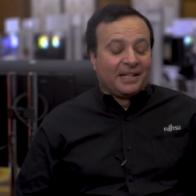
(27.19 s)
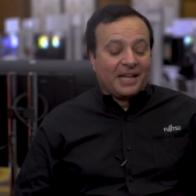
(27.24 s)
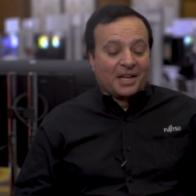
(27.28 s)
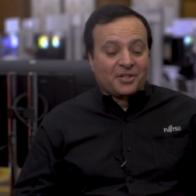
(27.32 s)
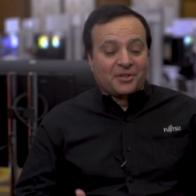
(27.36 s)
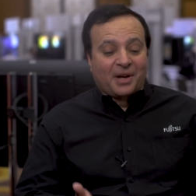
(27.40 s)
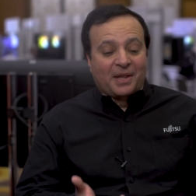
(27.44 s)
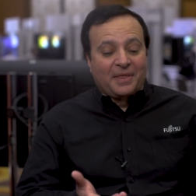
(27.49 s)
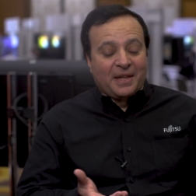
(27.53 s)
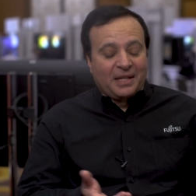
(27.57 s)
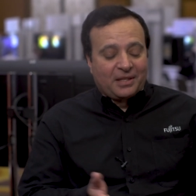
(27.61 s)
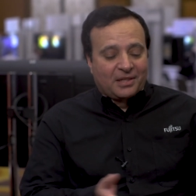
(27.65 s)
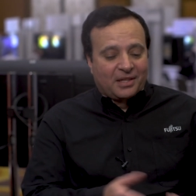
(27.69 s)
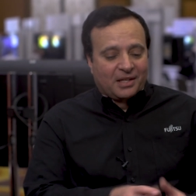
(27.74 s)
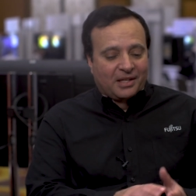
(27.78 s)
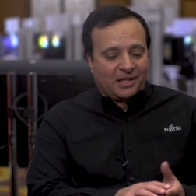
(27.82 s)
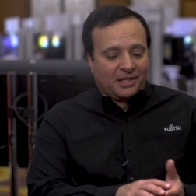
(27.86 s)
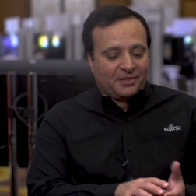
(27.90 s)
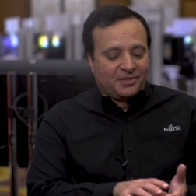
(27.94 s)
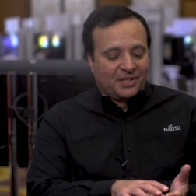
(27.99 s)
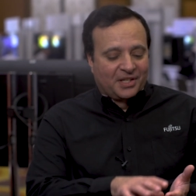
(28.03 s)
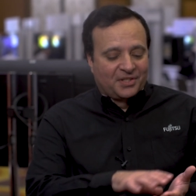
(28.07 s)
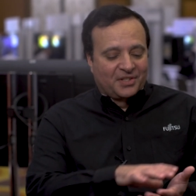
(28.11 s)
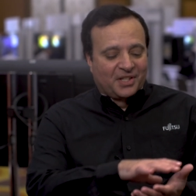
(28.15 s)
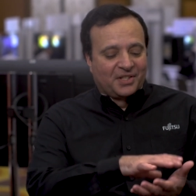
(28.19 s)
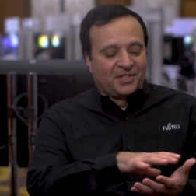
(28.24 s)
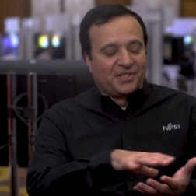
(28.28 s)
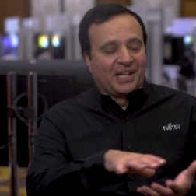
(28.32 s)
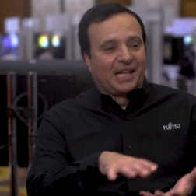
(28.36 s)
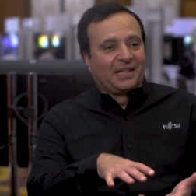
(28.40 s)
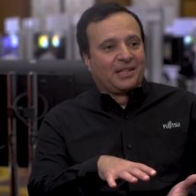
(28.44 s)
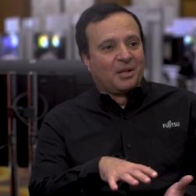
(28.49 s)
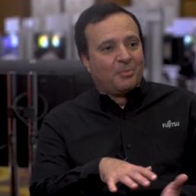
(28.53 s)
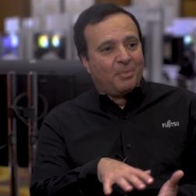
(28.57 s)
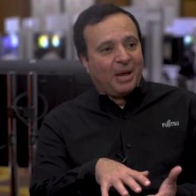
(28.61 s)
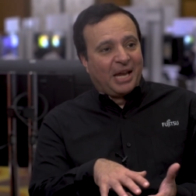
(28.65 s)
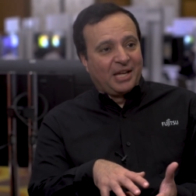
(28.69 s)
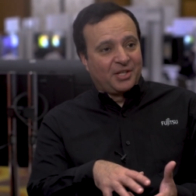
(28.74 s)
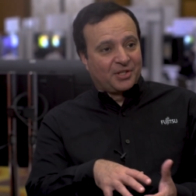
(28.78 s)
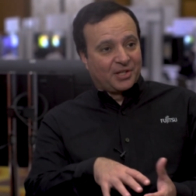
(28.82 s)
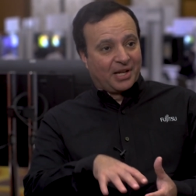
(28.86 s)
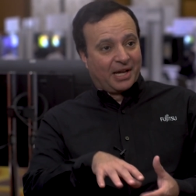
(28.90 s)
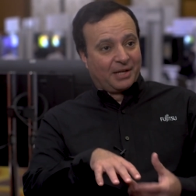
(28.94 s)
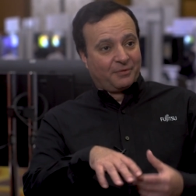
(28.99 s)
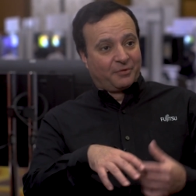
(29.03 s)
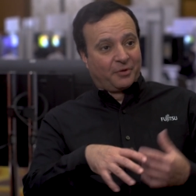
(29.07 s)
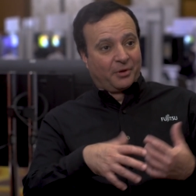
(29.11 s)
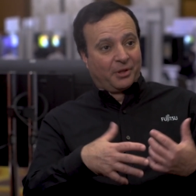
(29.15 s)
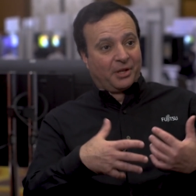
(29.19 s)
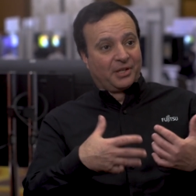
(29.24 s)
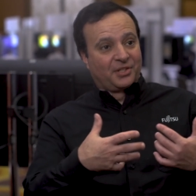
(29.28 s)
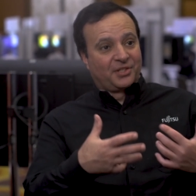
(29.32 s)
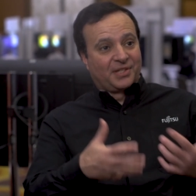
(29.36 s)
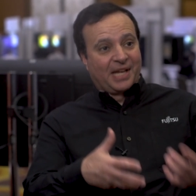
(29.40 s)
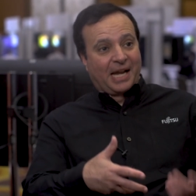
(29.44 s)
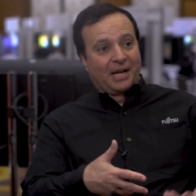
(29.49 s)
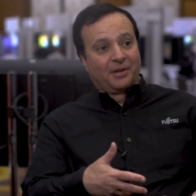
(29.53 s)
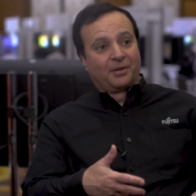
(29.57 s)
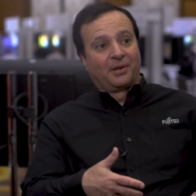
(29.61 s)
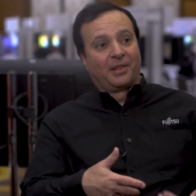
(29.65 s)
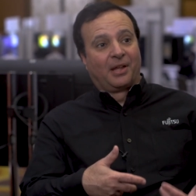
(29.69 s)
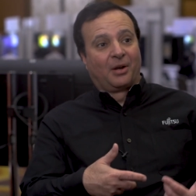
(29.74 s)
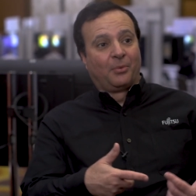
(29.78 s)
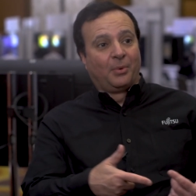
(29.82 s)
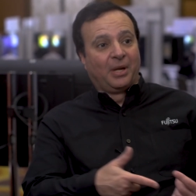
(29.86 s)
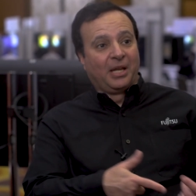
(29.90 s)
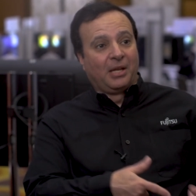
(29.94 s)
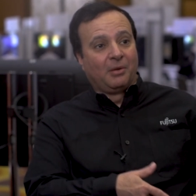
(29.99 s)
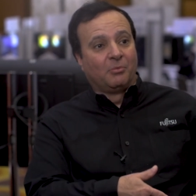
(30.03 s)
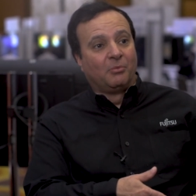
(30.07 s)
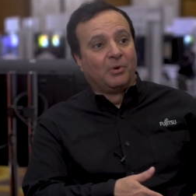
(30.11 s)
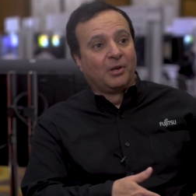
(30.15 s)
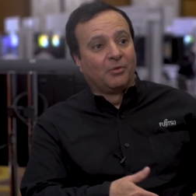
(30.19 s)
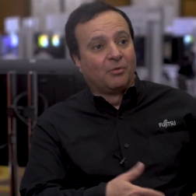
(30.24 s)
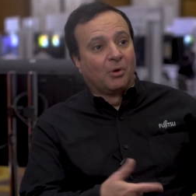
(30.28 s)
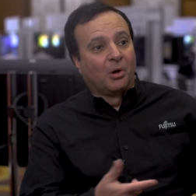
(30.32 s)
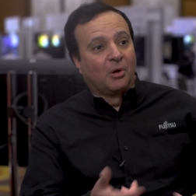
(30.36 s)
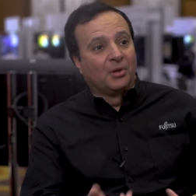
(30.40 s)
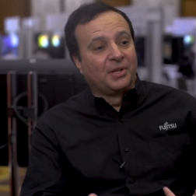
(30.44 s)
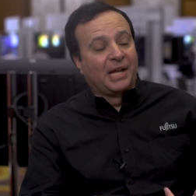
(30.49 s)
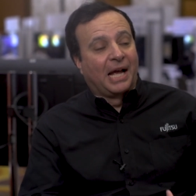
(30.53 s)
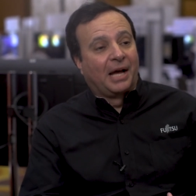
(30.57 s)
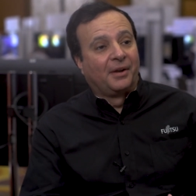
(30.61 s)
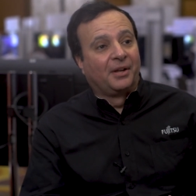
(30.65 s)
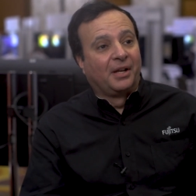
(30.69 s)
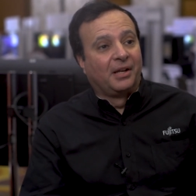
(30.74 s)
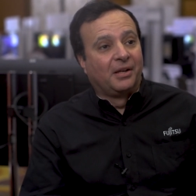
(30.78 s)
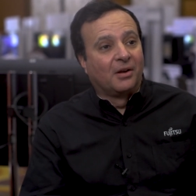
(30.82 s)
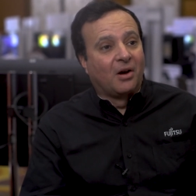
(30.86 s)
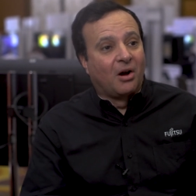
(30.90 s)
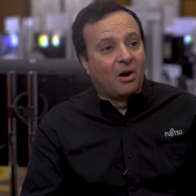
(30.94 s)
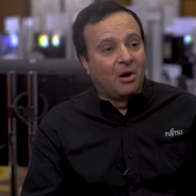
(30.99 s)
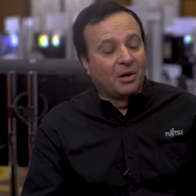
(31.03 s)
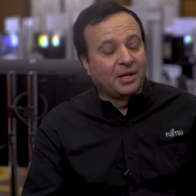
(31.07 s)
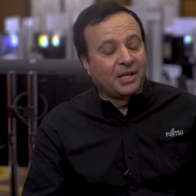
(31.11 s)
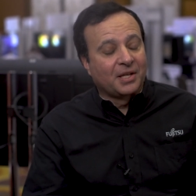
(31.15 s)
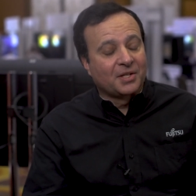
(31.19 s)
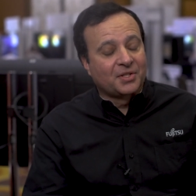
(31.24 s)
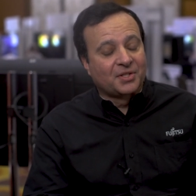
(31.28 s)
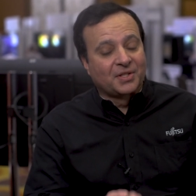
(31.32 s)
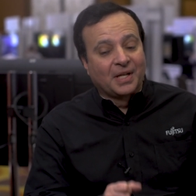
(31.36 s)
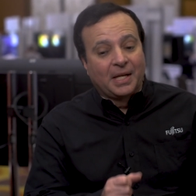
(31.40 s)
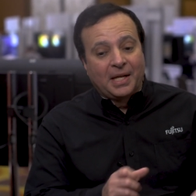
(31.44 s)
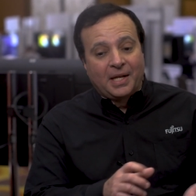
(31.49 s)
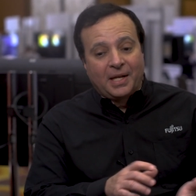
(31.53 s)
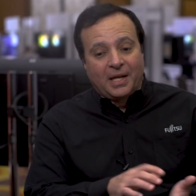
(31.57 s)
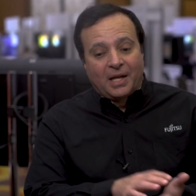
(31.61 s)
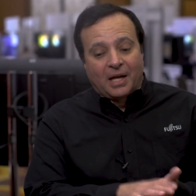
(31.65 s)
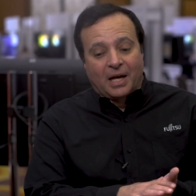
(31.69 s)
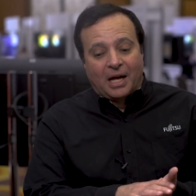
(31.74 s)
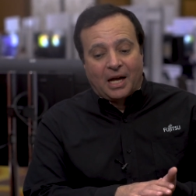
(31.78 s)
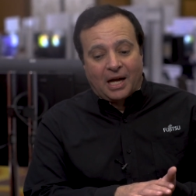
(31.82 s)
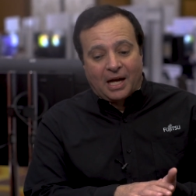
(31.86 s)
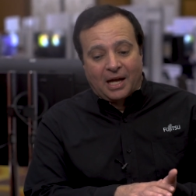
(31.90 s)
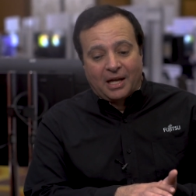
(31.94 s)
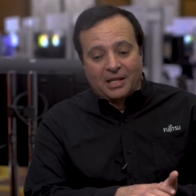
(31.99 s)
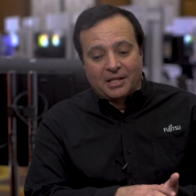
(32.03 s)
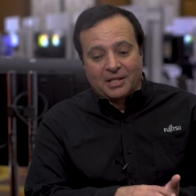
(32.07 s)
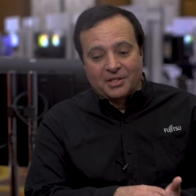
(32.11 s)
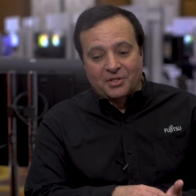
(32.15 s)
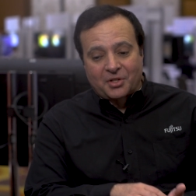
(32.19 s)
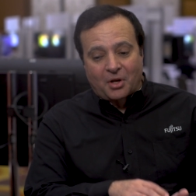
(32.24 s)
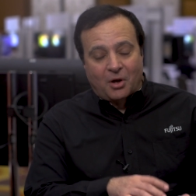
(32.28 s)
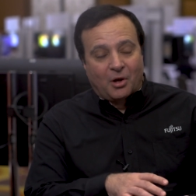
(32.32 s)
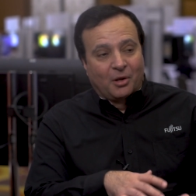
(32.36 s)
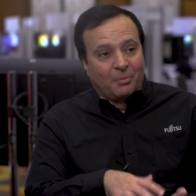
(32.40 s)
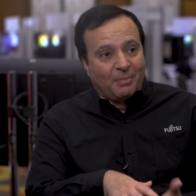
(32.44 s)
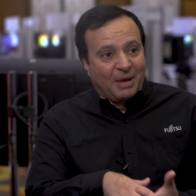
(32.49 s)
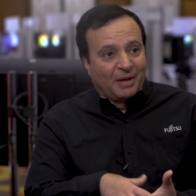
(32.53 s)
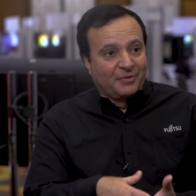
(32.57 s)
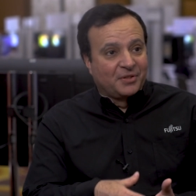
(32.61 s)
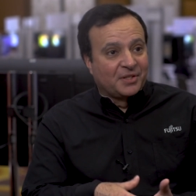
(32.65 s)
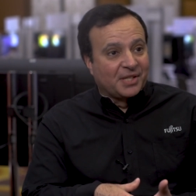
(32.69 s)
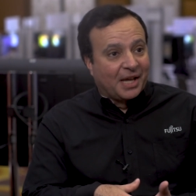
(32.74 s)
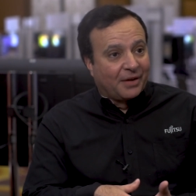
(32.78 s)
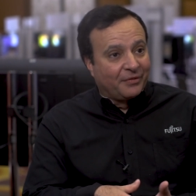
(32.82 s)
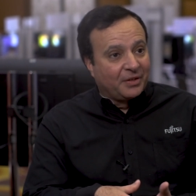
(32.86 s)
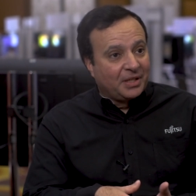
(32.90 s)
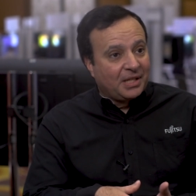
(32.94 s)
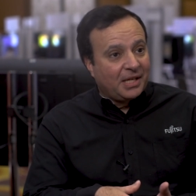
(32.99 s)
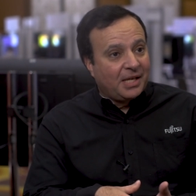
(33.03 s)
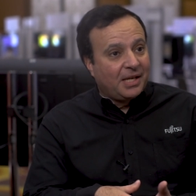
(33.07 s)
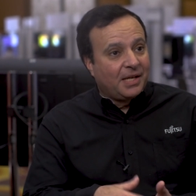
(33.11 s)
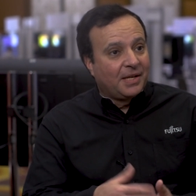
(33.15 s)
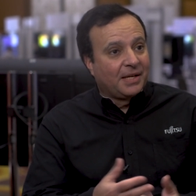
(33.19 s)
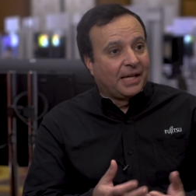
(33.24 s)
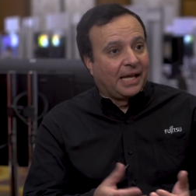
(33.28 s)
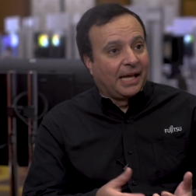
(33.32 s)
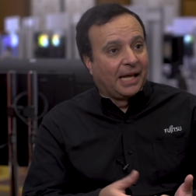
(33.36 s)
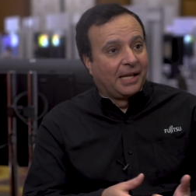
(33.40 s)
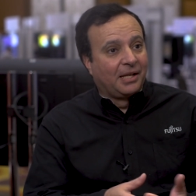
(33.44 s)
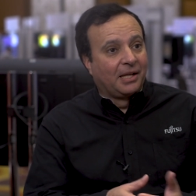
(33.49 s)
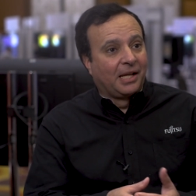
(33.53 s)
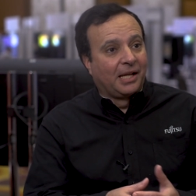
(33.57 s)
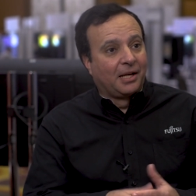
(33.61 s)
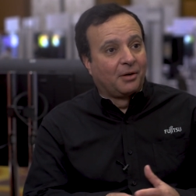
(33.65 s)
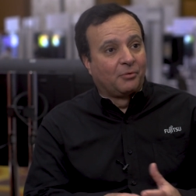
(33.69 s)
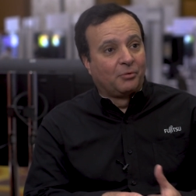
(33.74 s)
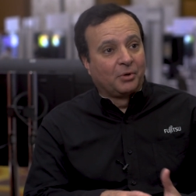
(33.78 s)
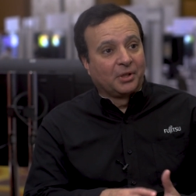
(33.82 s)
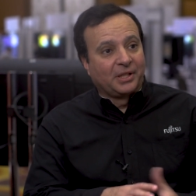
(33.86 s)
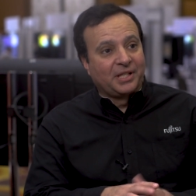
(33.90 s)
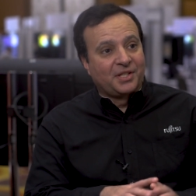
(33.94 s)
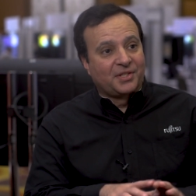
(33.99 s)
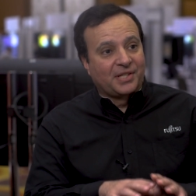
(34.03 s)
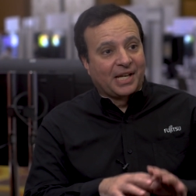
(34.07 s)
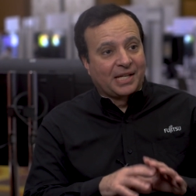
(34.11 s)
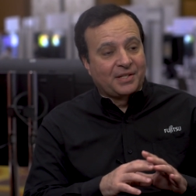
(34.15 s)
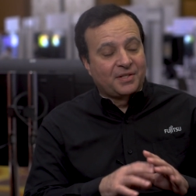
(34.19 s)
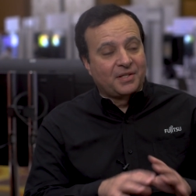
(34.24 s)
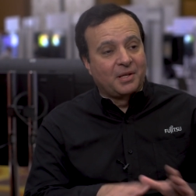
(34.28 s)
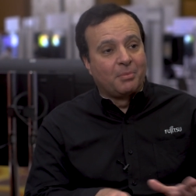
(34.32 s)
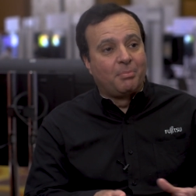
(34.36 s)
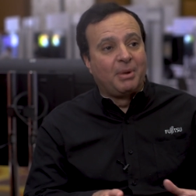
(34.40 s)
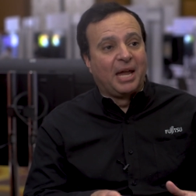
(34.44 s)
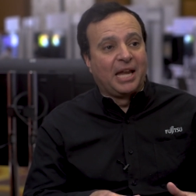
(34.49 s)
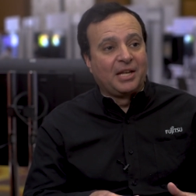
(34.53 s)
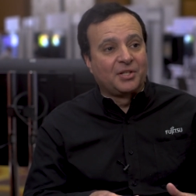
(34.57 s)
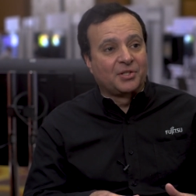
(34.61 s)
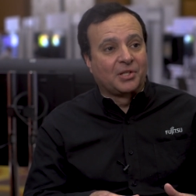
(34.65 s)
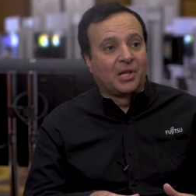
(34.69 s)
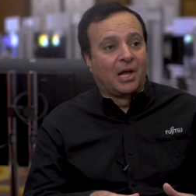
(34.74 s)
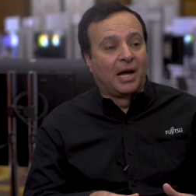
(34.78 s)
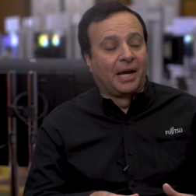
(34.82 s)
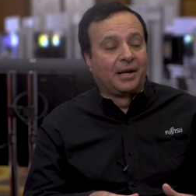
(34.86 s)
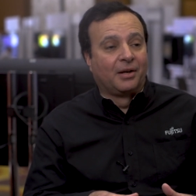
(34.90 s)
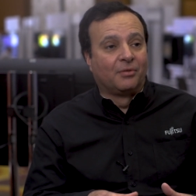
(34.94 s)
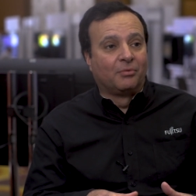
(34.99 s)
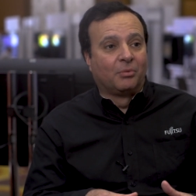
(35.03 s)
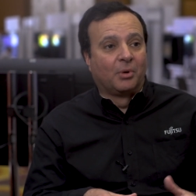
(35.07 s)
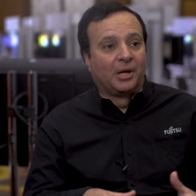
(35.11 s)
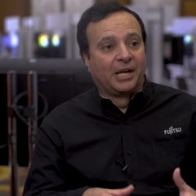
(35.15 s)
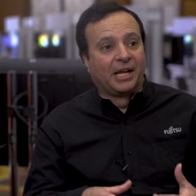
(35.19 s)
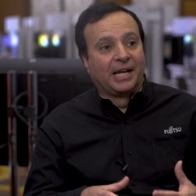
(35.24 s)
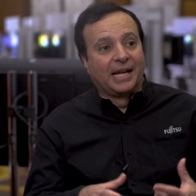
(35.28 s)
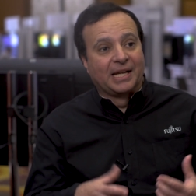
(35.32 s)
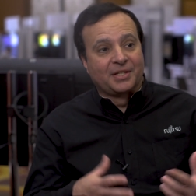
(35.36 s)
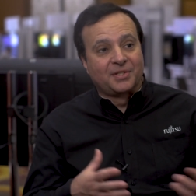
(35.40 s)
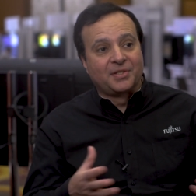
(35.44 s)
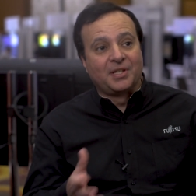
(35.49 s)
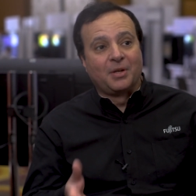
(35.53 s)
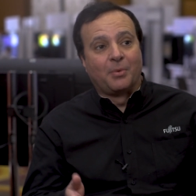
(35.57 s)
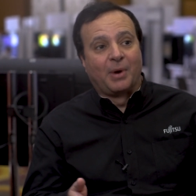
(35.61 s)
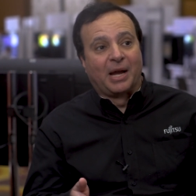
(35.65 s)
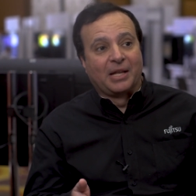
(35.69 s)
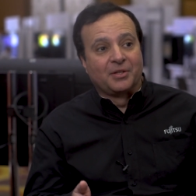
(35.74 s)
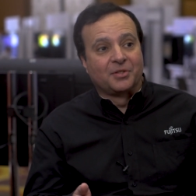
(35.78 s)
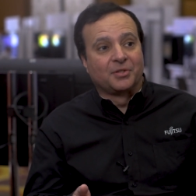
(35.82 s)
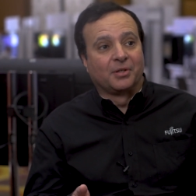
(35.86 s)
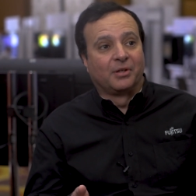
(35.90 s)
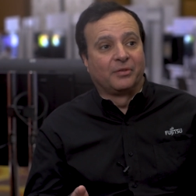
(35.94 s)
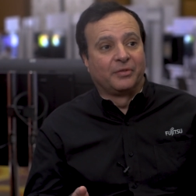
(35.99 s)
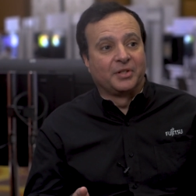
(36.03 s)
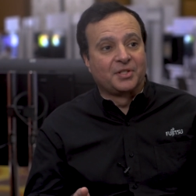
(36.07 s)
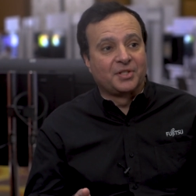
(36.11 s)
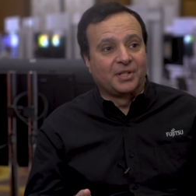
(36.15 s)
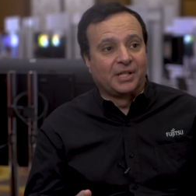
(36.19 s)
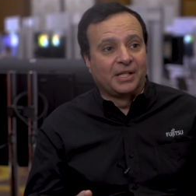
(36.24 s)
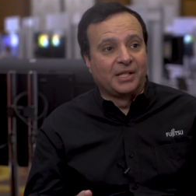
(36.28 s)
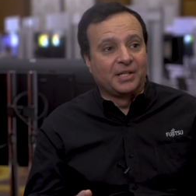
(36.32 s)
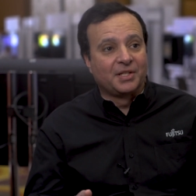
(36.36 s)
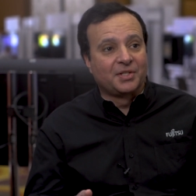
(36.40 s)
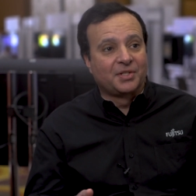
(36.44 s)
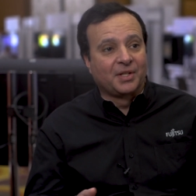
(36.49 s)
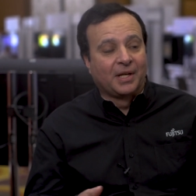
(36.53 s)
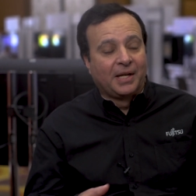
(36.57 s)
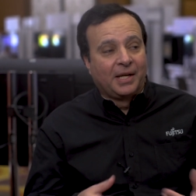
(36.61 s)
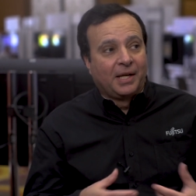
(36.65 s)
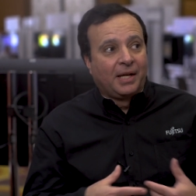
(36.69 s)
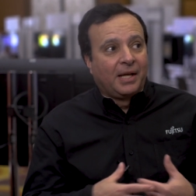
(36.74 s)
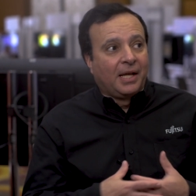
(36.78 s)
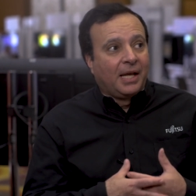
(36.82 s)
Yes, so I think just to set the baseline for the standard that we rolled out in August, it's called MEF70, and it really sets the baseline of what an SD-WAN service is.